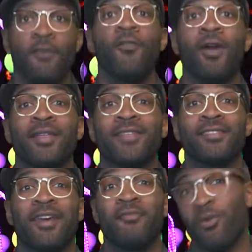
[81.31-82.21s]
For a
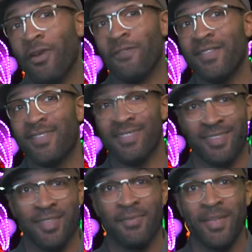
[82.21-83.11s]
listing of more events and
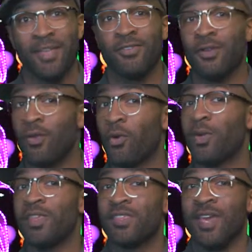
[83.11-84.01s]
city meetings, you can
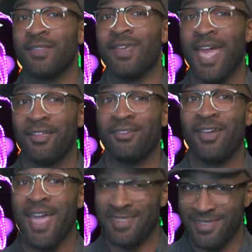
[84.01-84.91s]
always check the
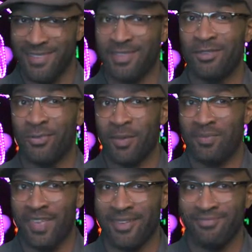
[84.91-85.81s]
calendar at the city's
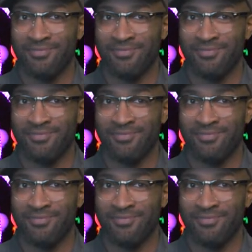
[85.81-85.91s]
website.